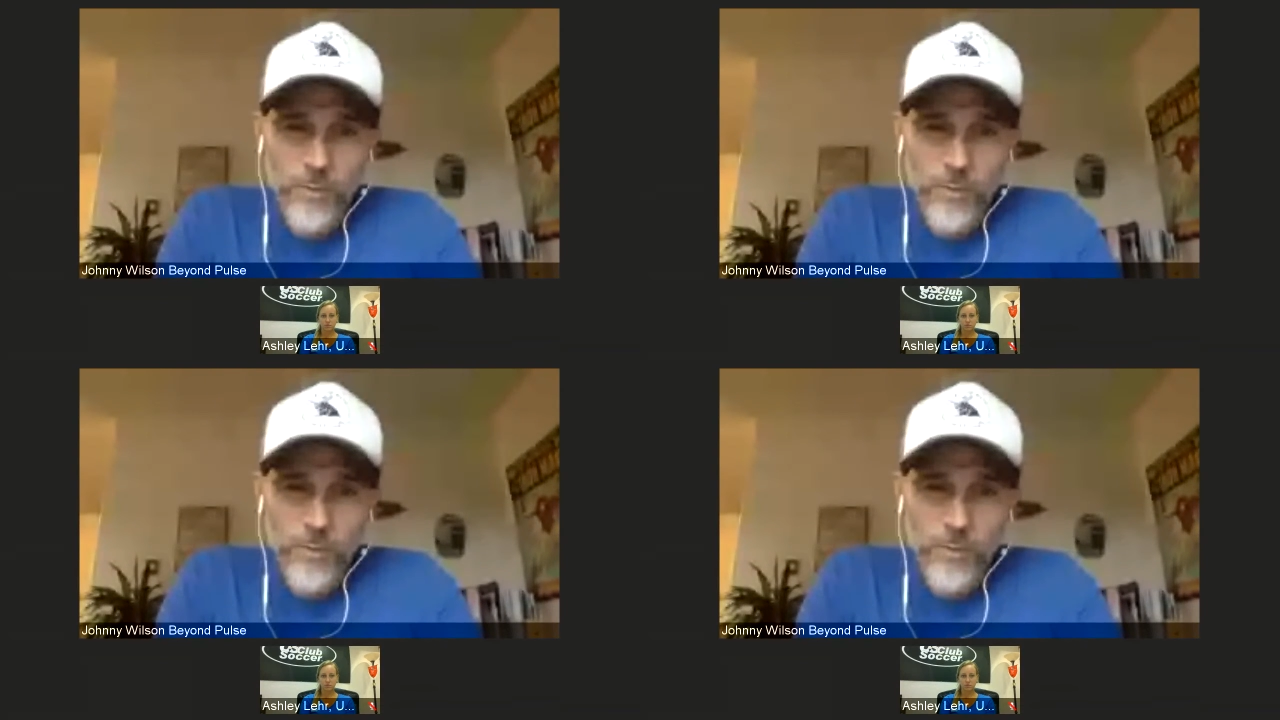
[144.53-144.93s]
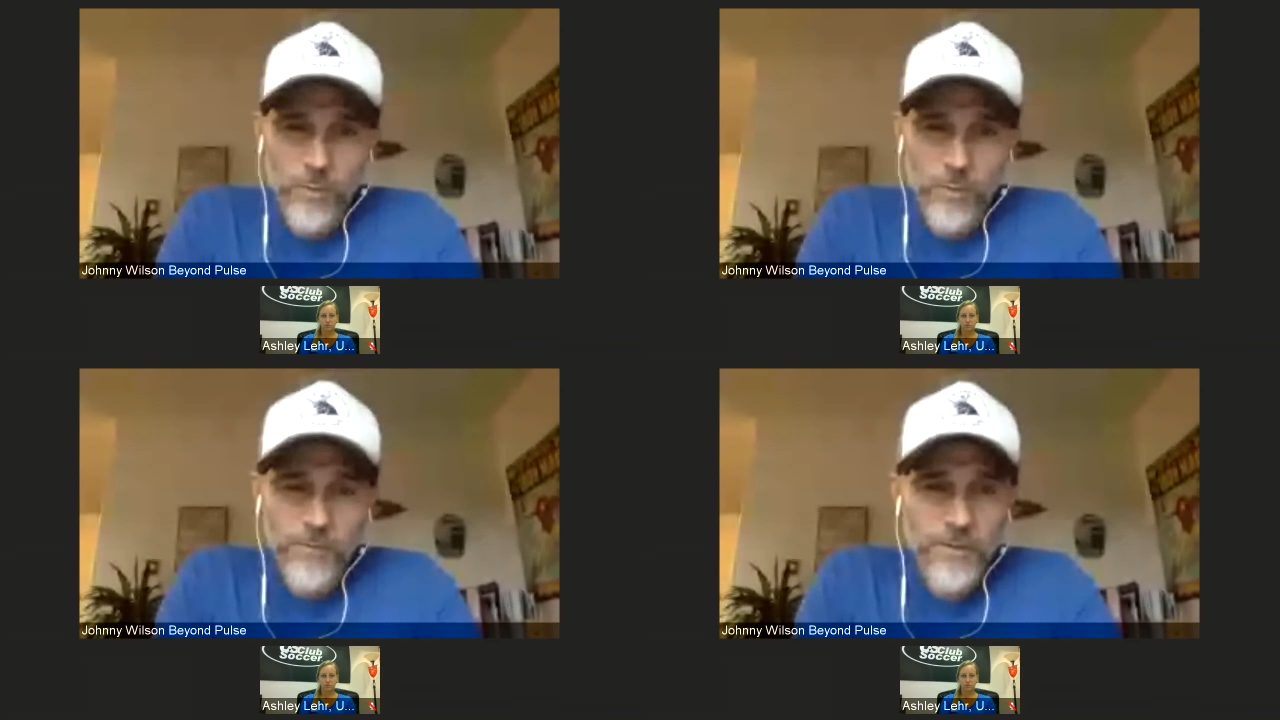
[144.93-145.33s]

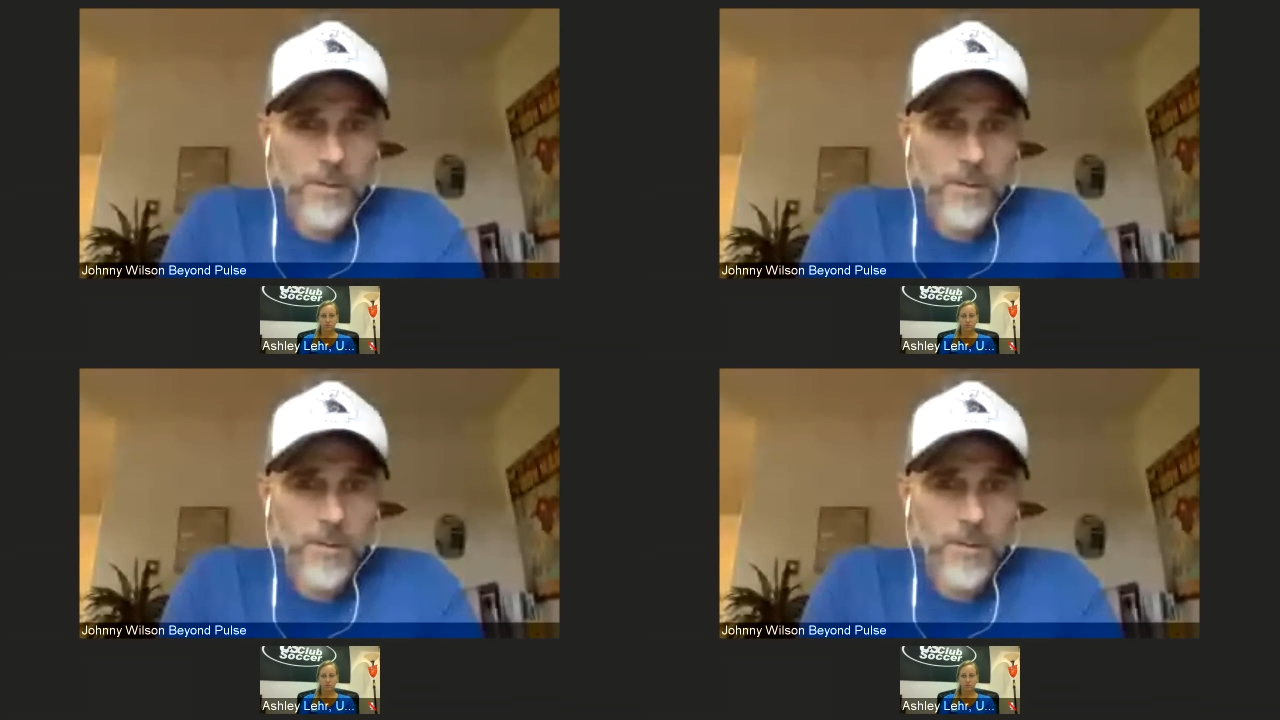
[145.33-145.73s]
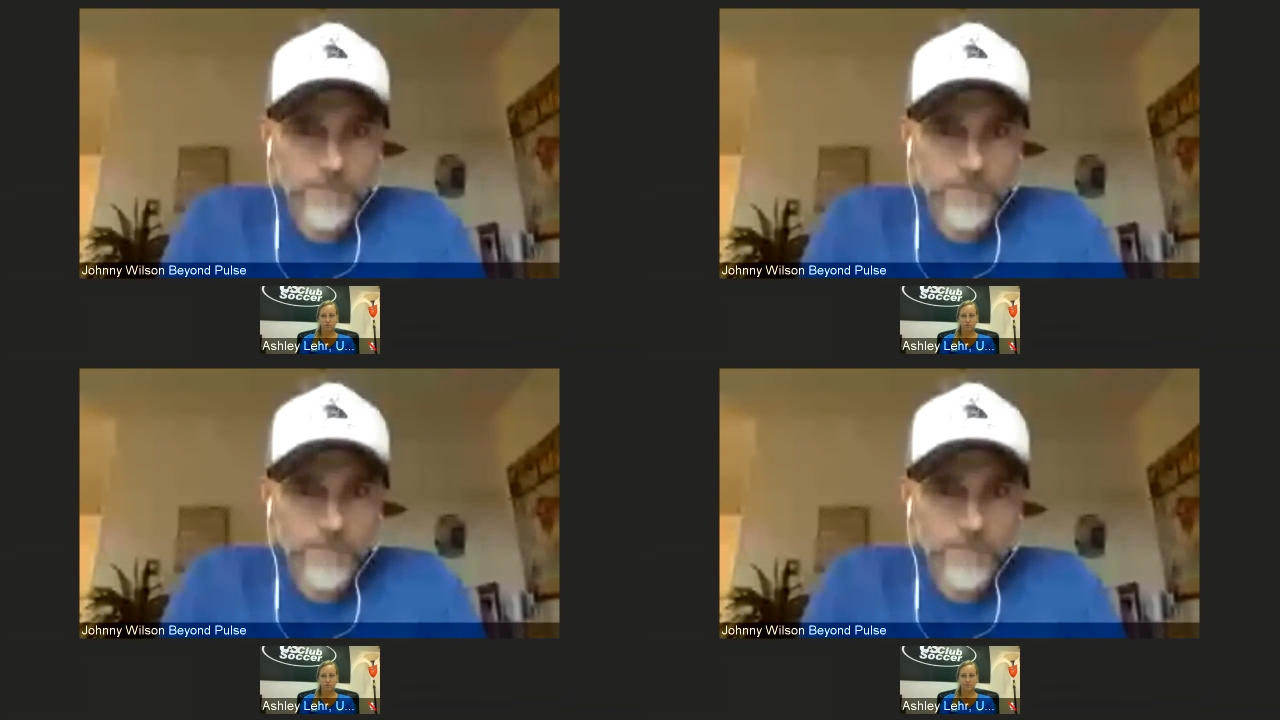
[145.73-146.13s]
Um, and we feel they
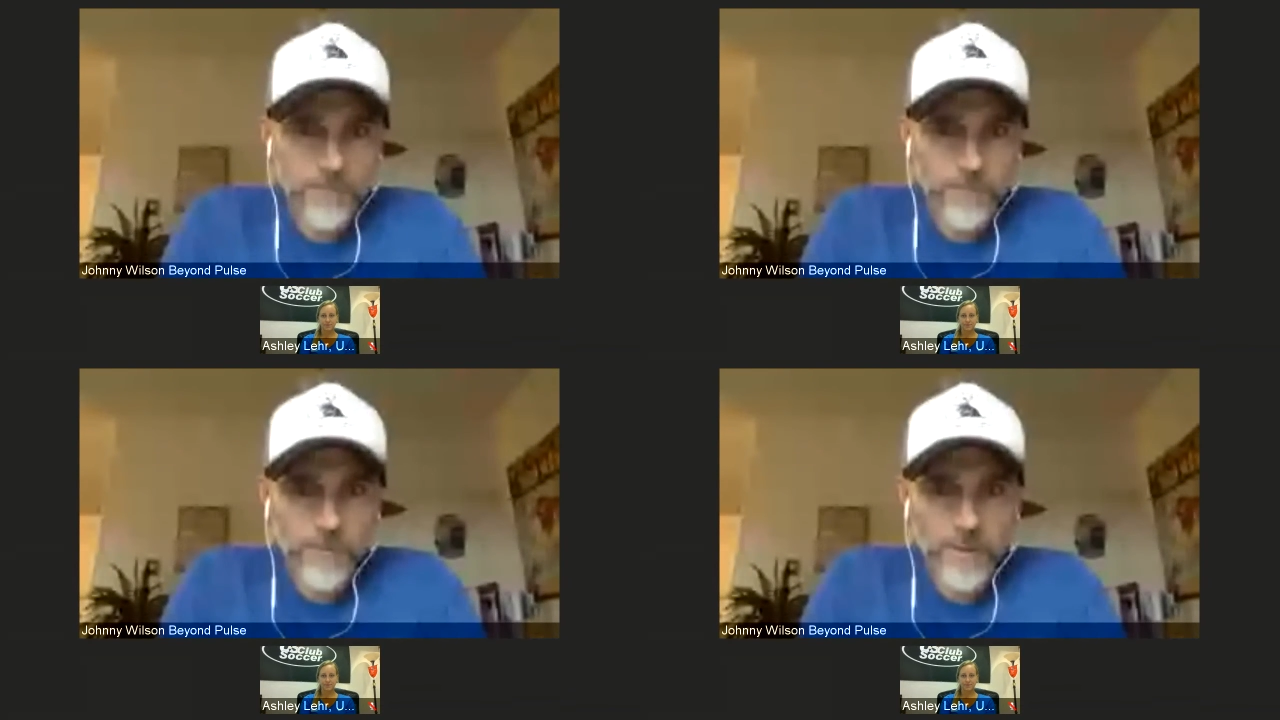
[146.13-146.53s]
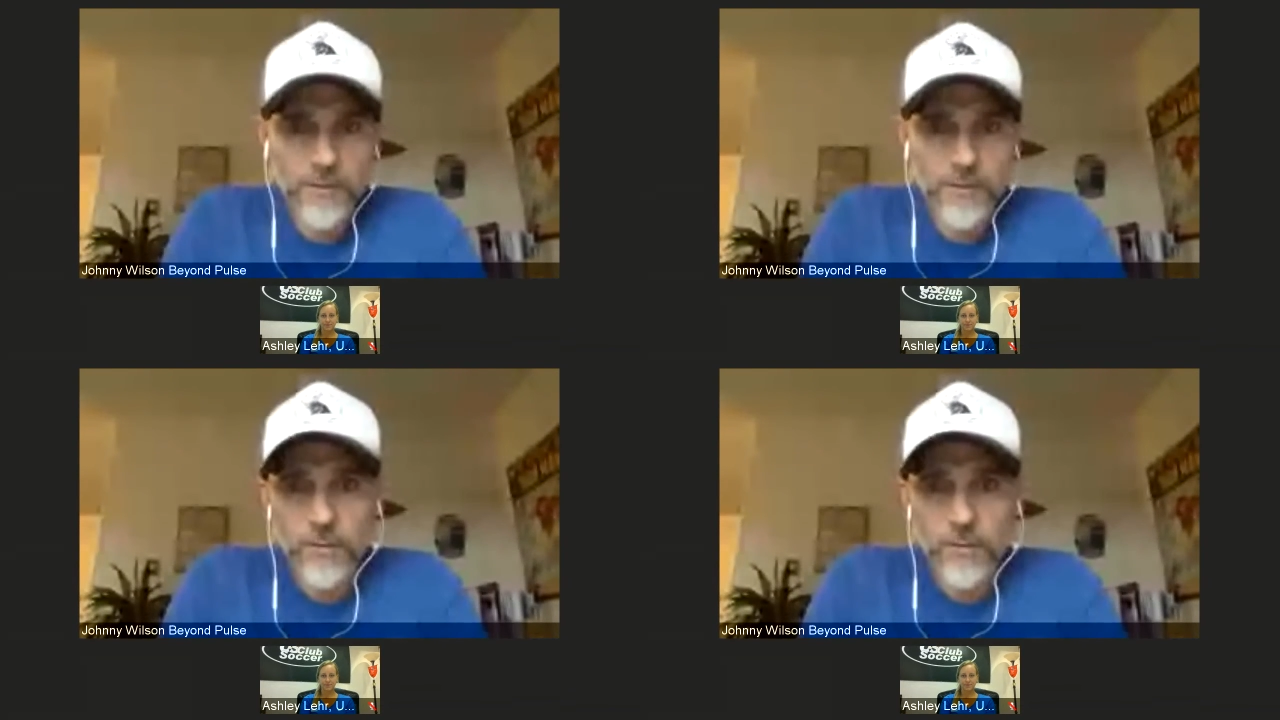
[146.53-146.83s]
should be embraced